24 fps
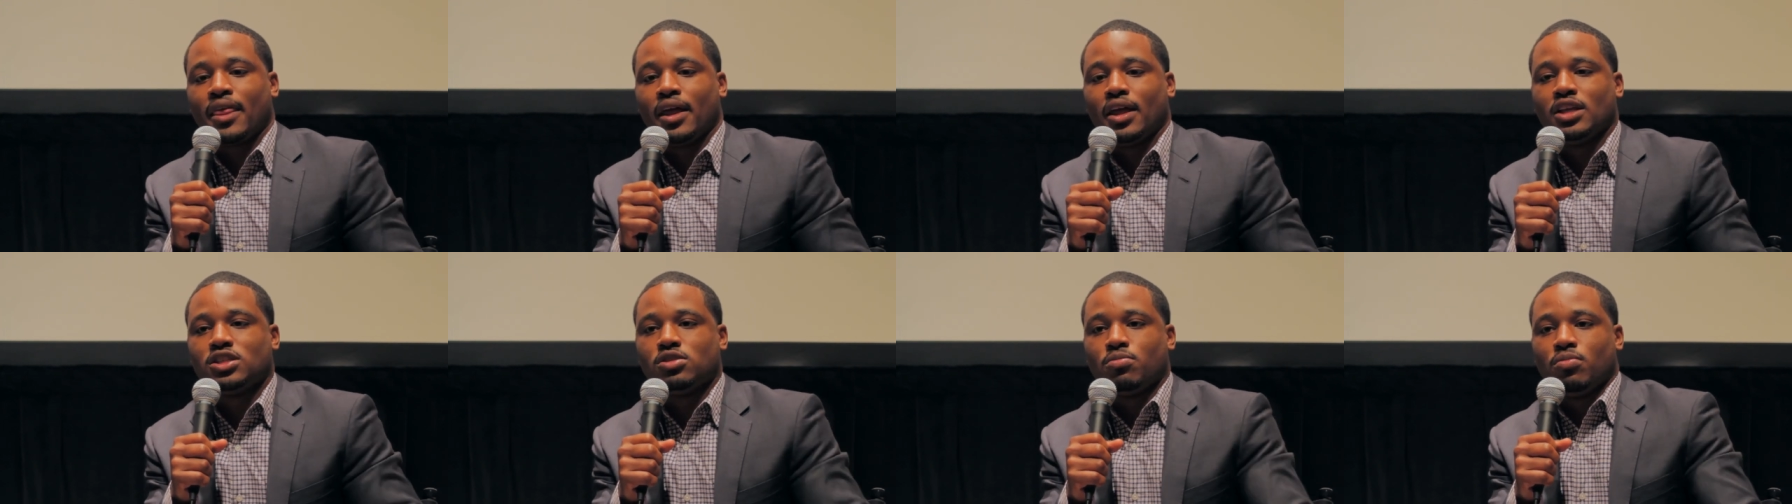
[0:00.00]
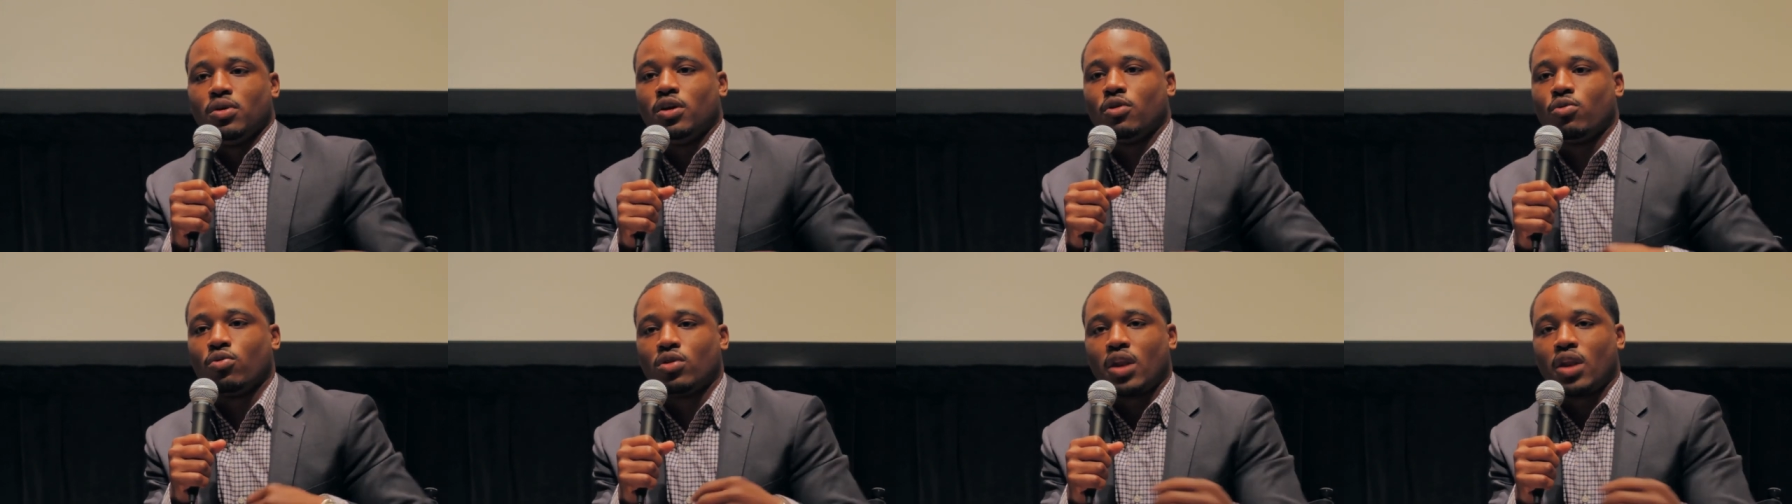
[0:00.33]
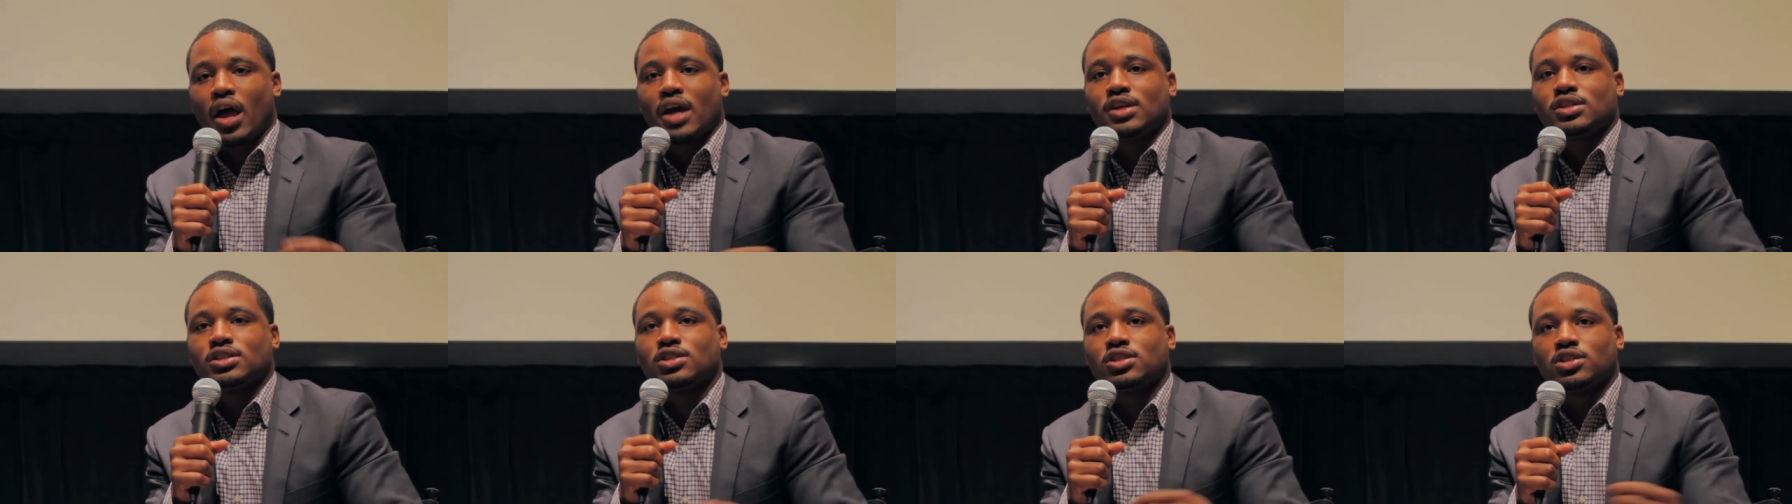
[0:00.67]
intimate
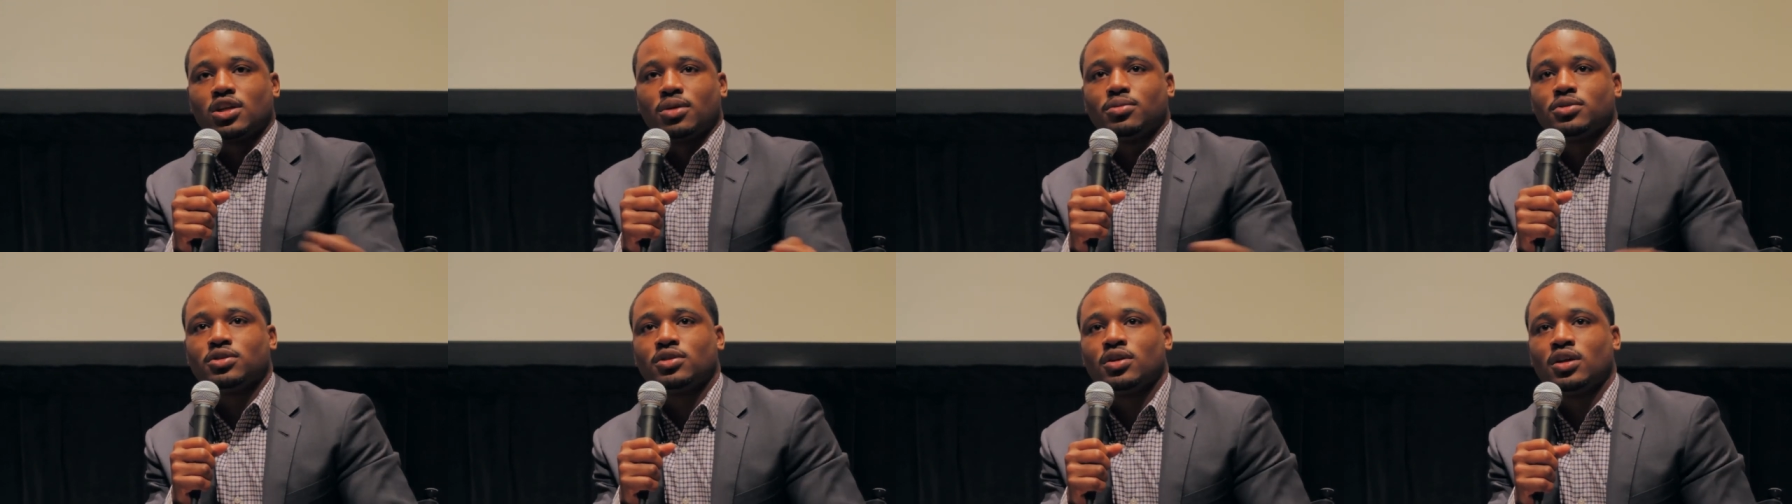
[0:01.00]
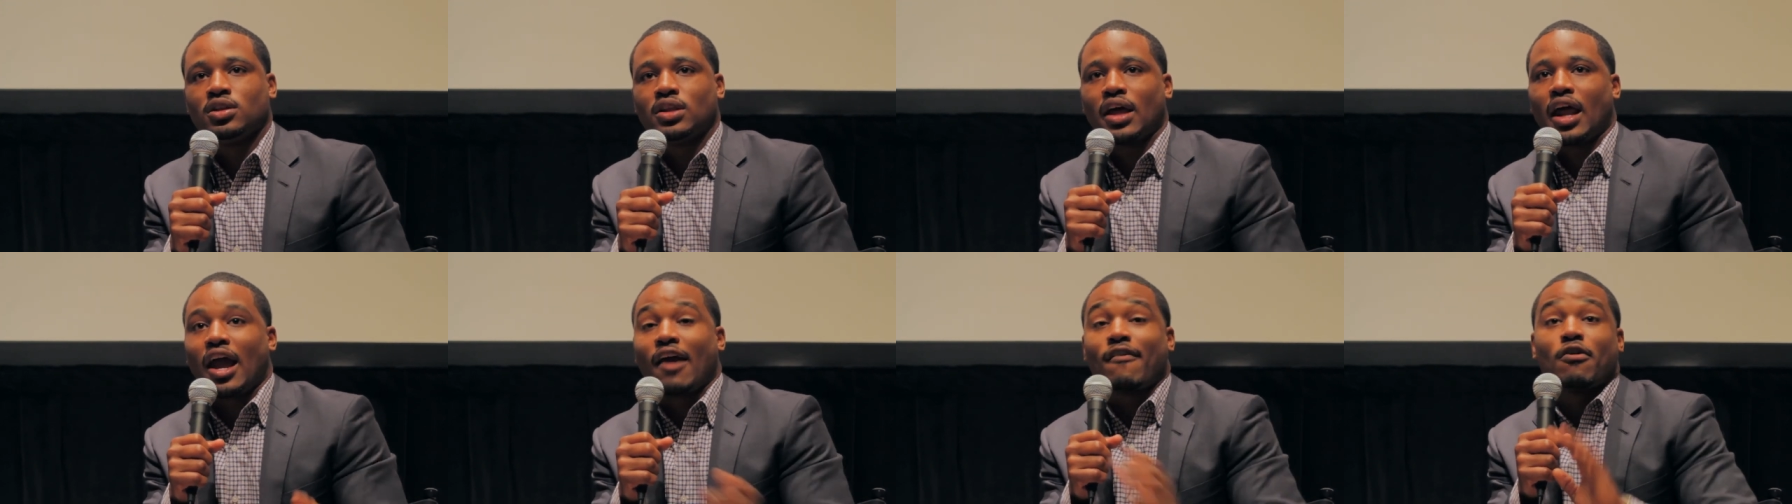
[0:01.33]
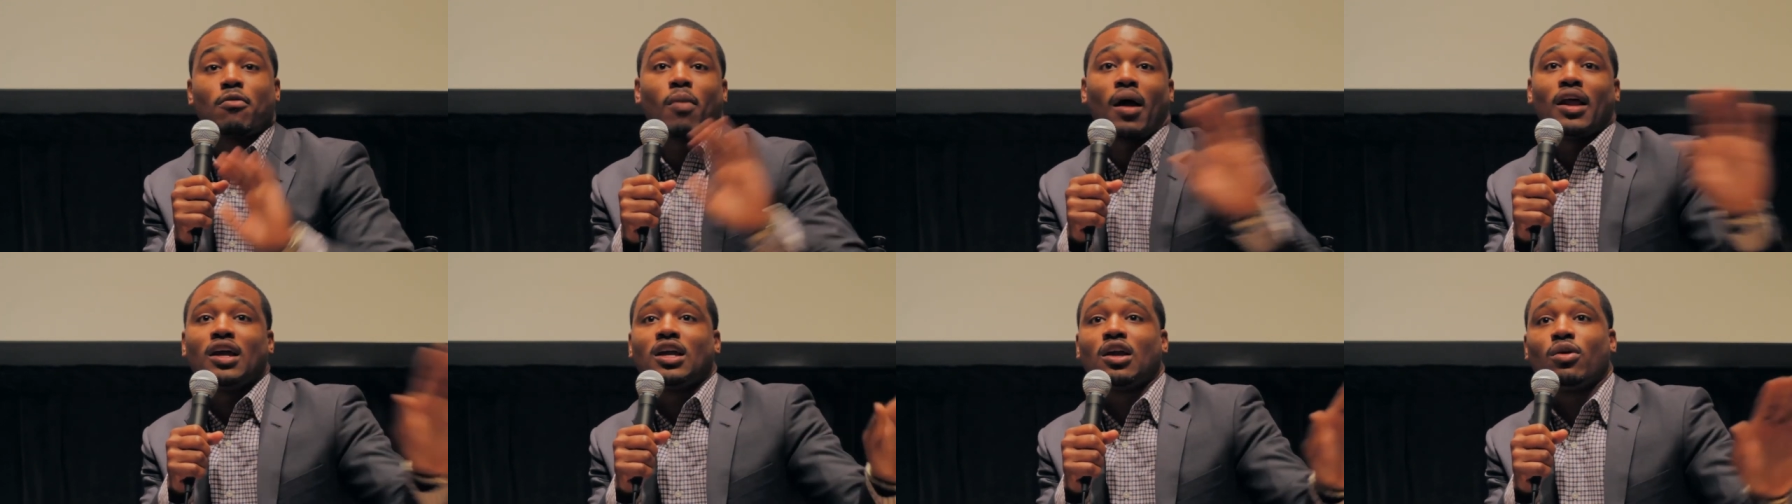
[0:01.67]
relationships that
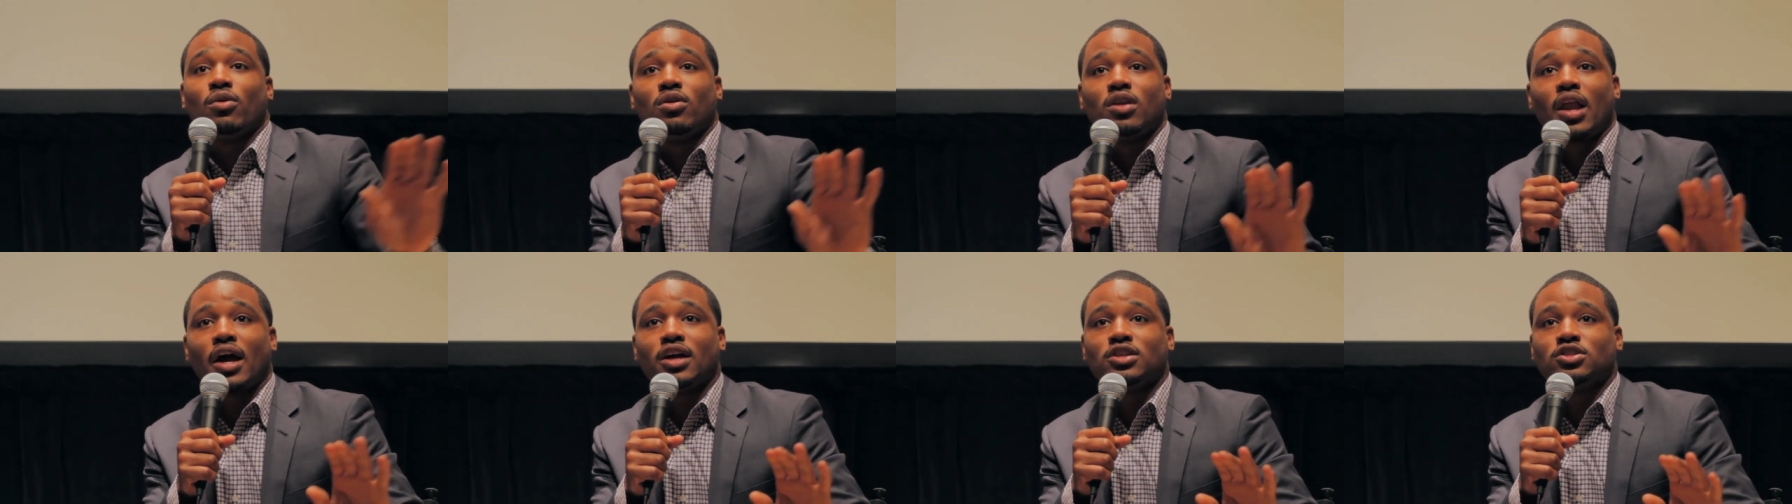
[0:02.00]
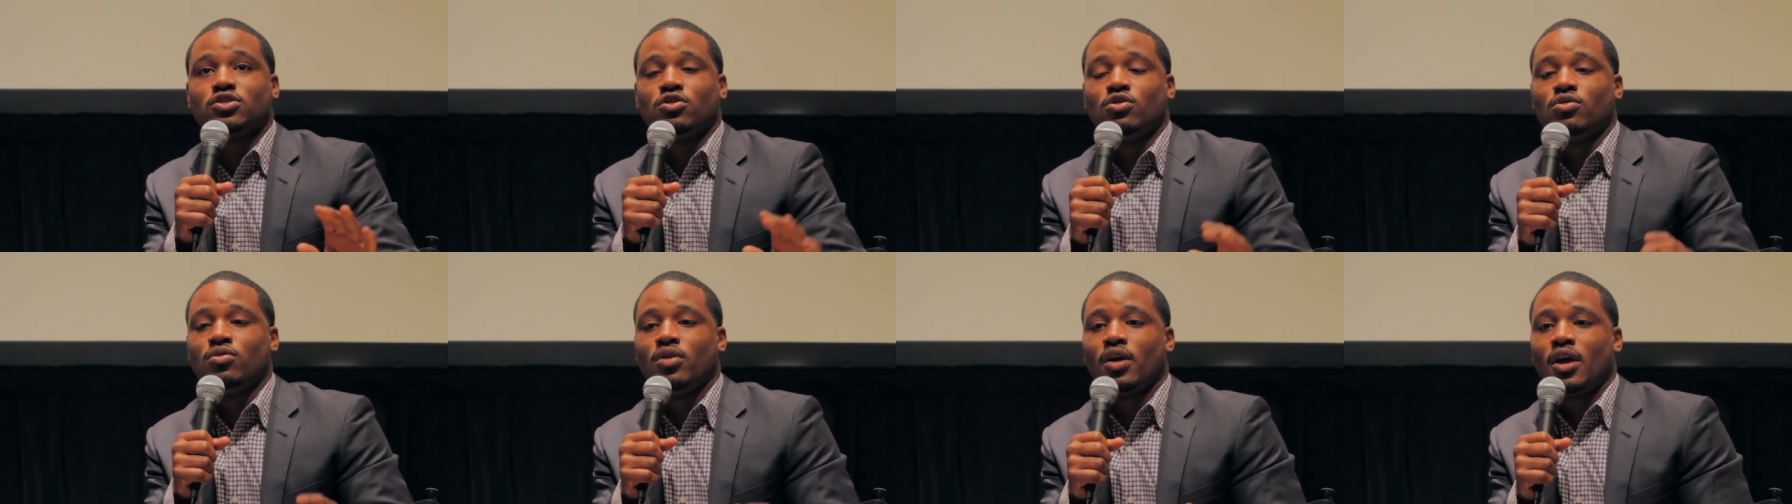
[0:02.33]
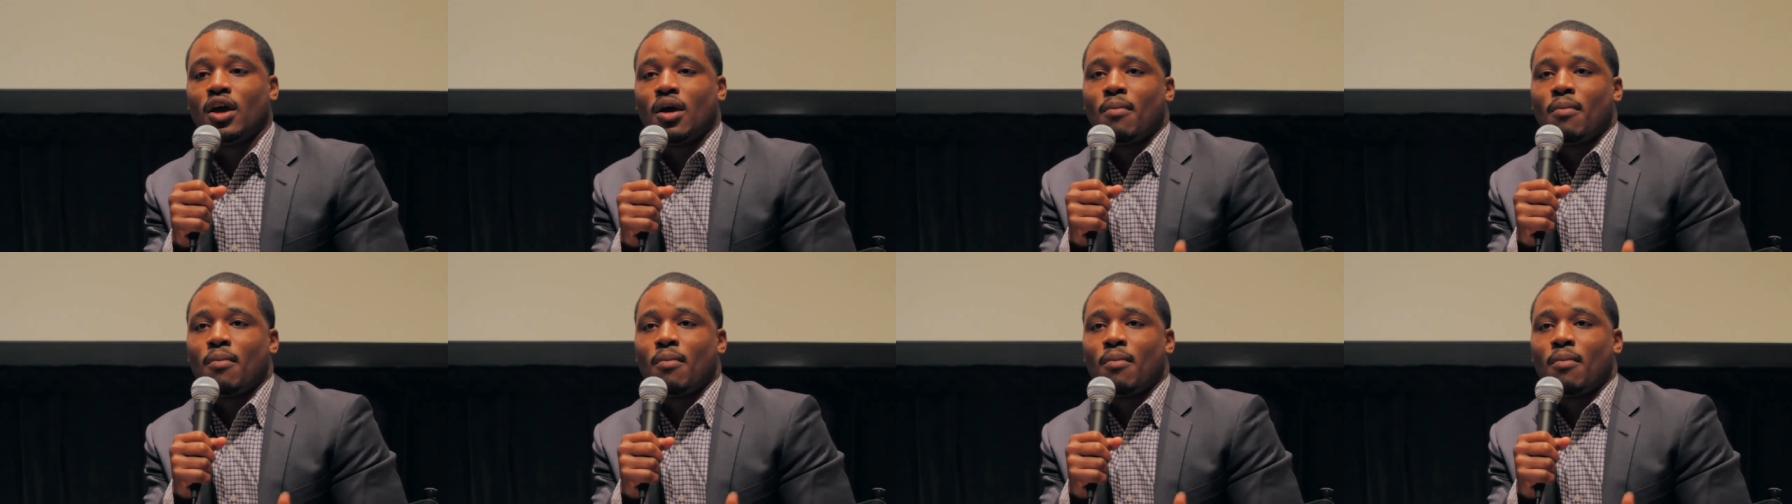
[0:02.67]
everybody can relate to